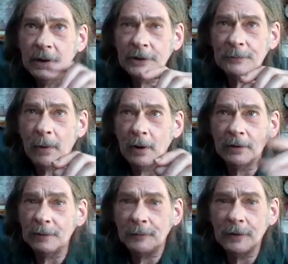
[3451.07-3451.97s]
it's
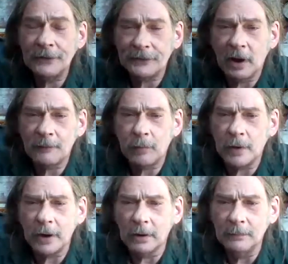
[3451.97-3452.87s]
part of the free
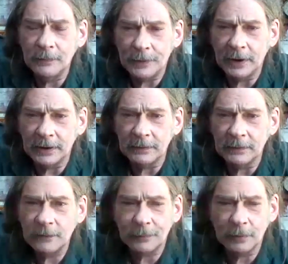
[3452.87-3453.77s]
software
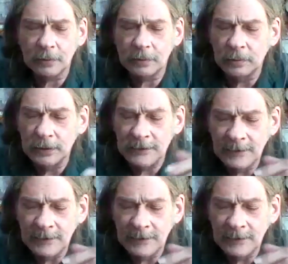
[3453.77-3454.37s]
thing through